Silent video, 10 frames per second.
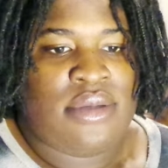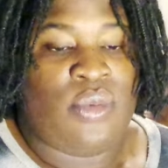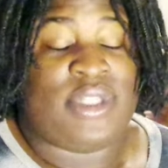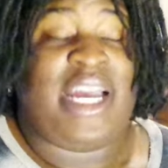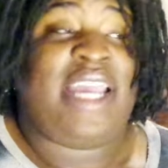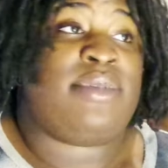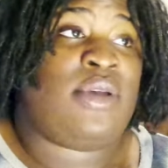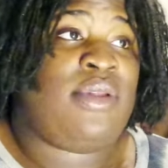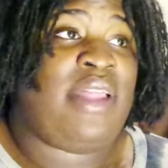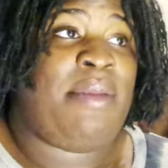Which I am
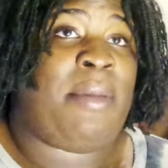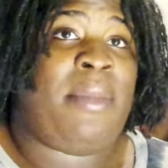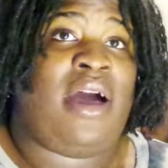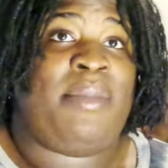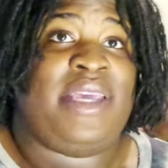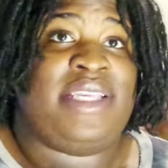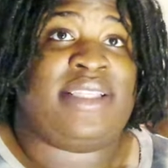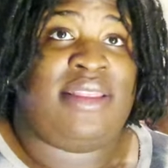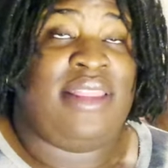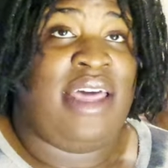so glad my mom is
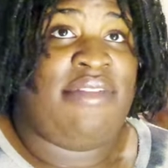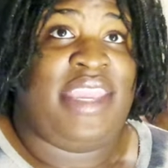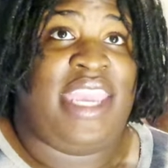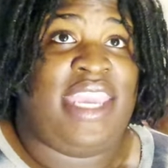loving and